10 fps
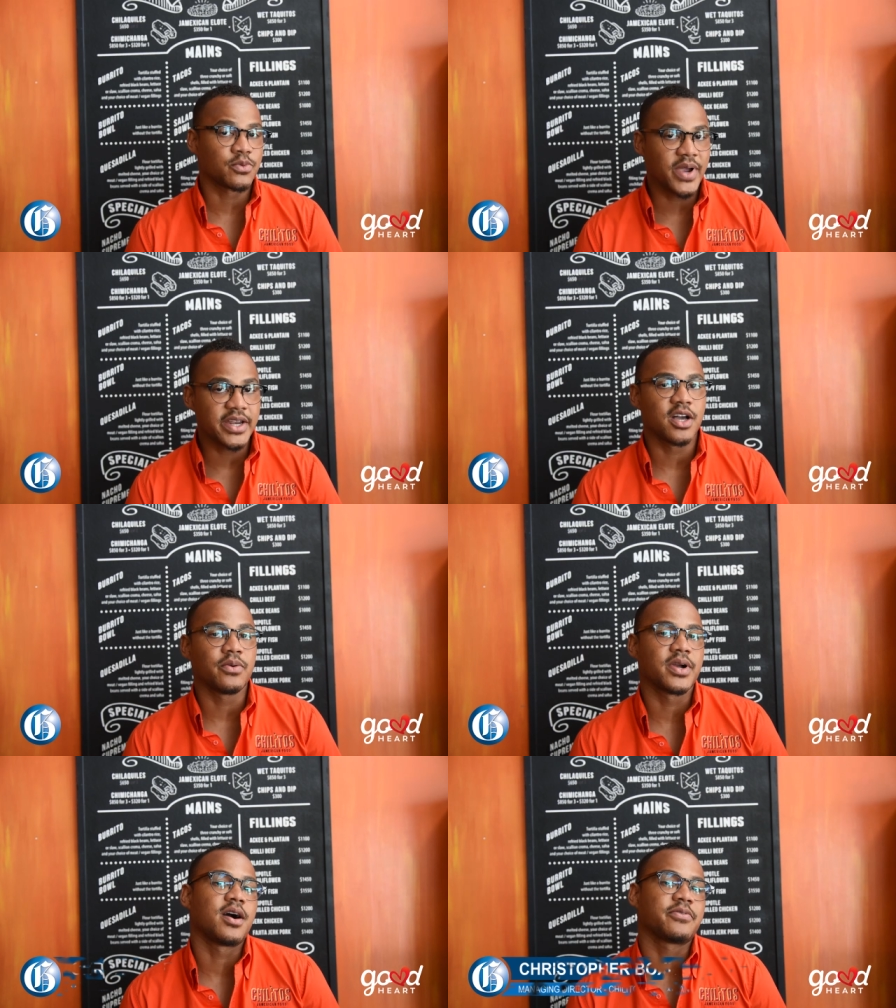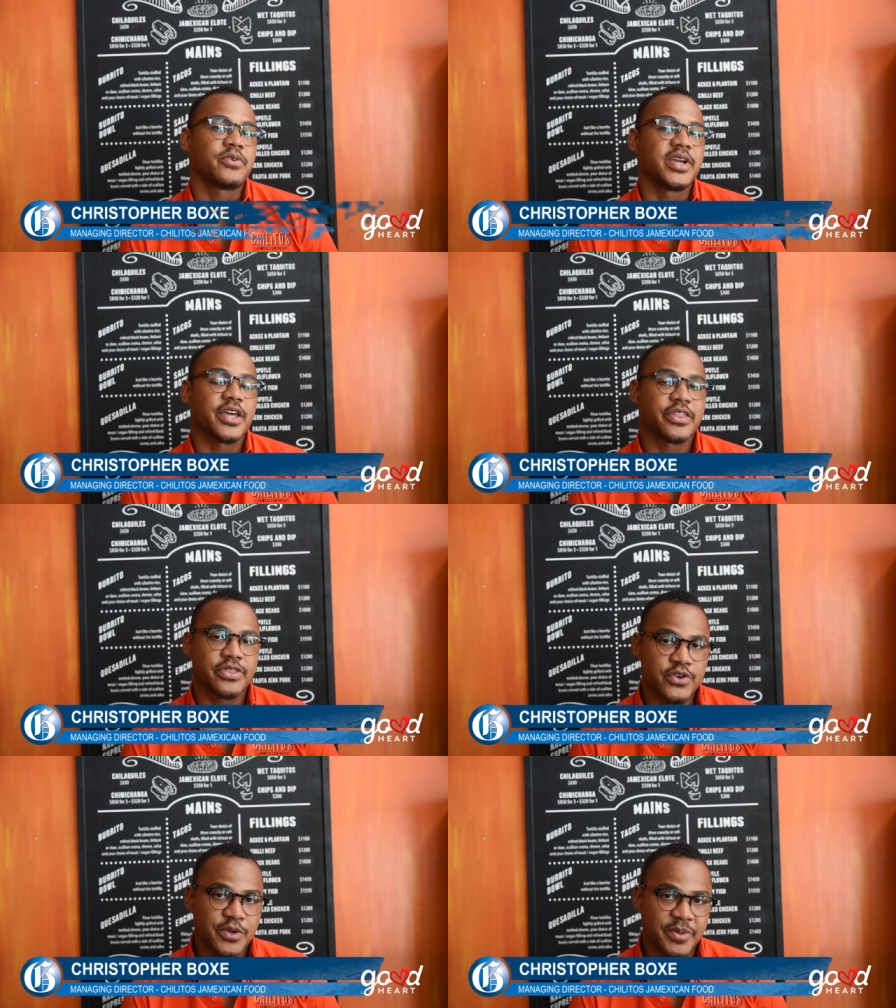right now we're offering a
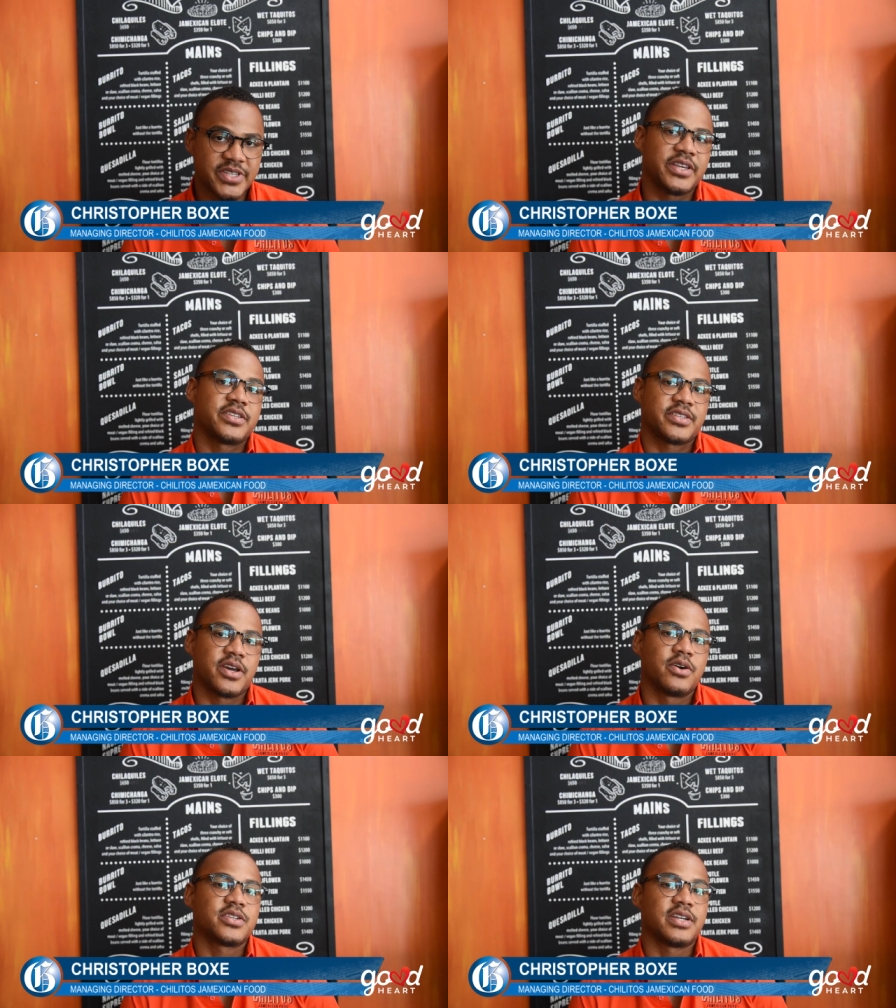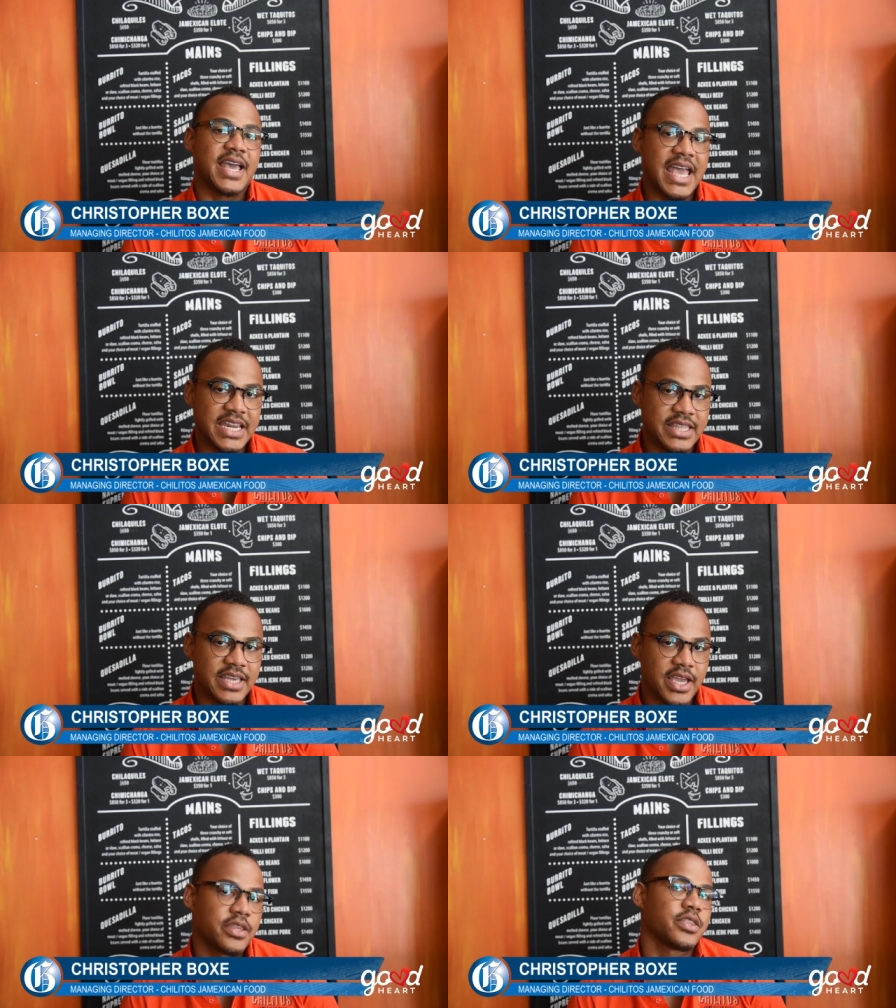30% discount on
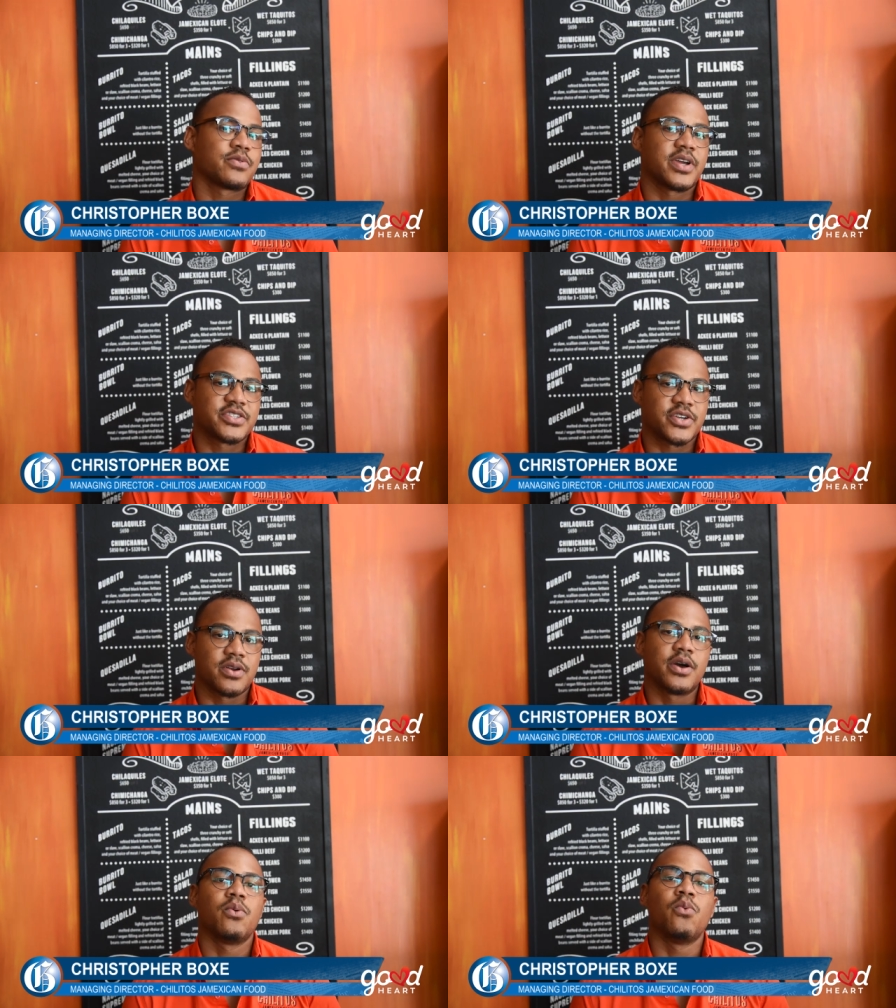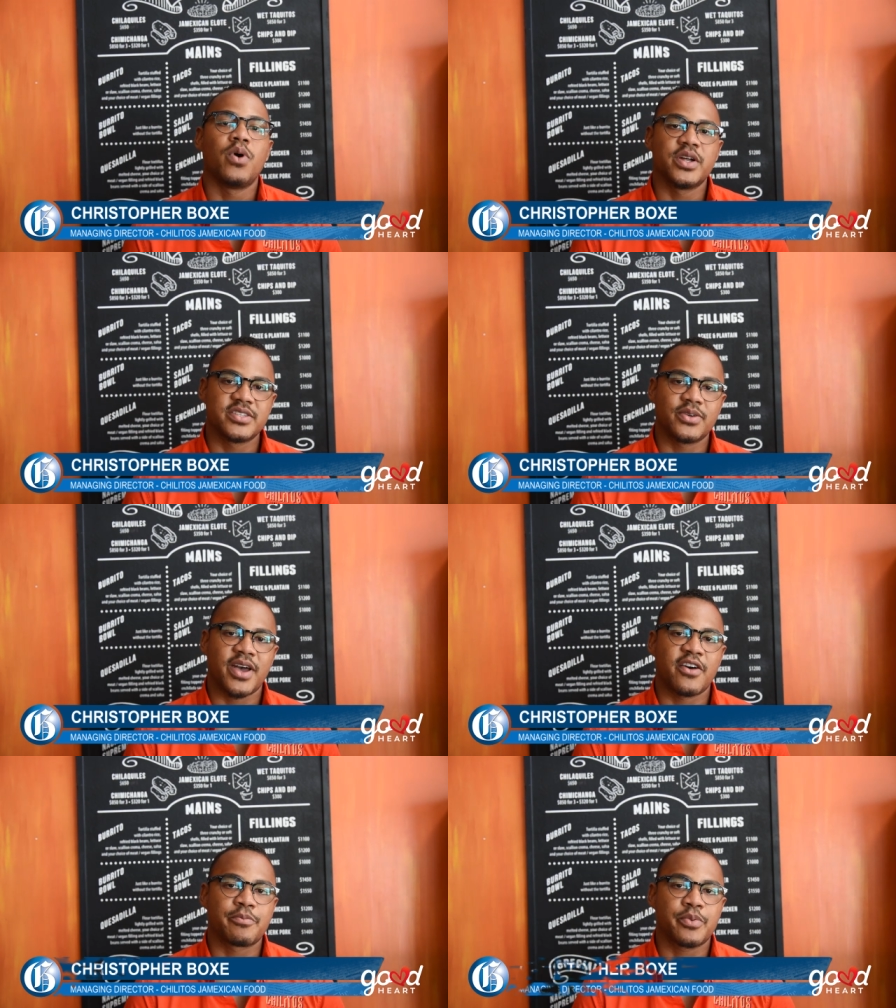anything in the restaurant once you
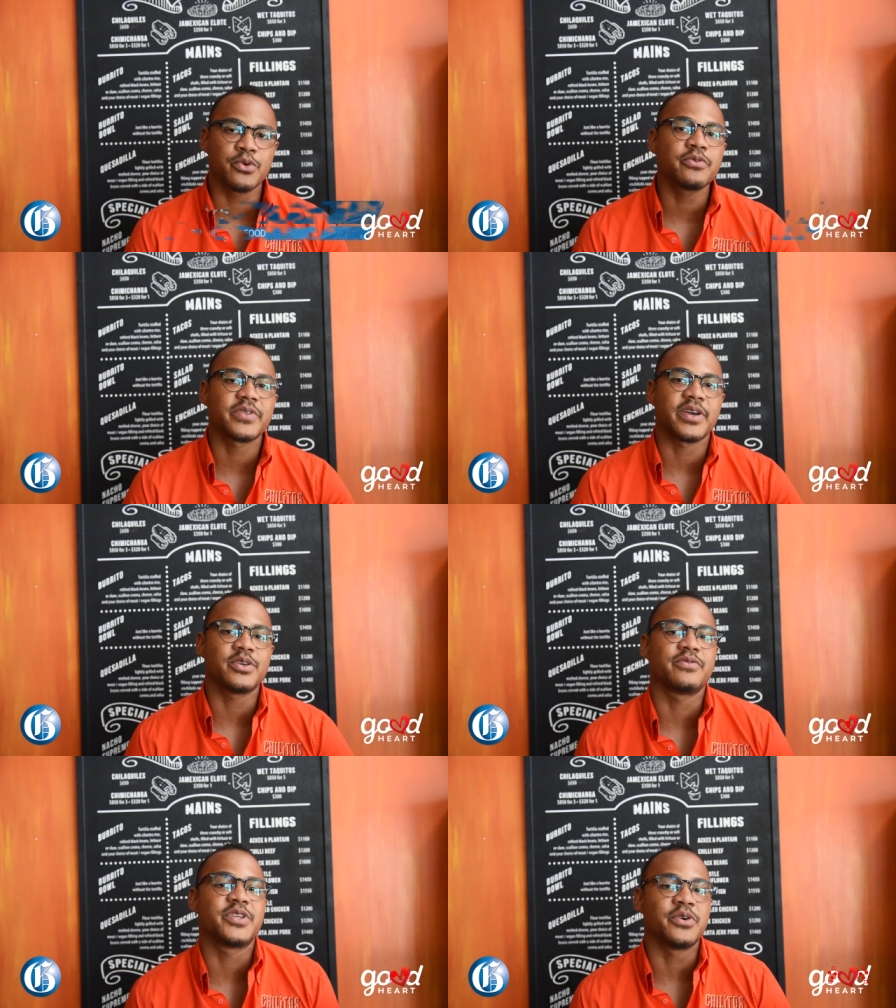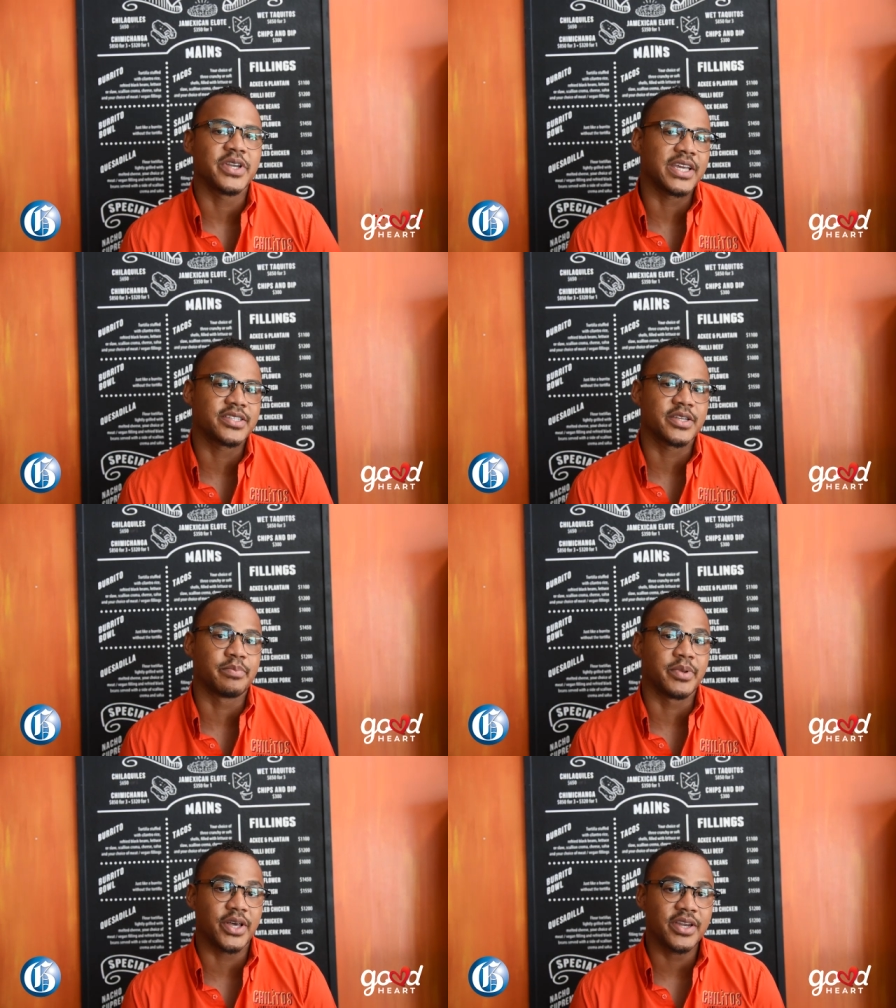have proof that you've donated
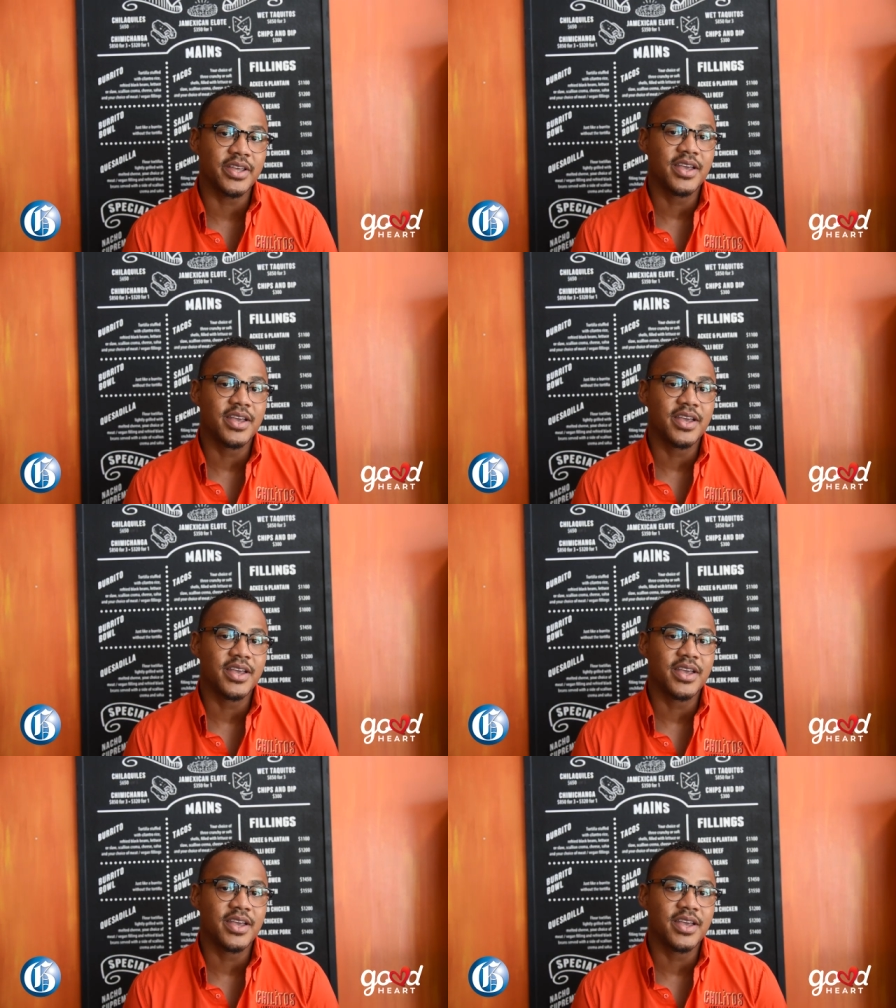blood.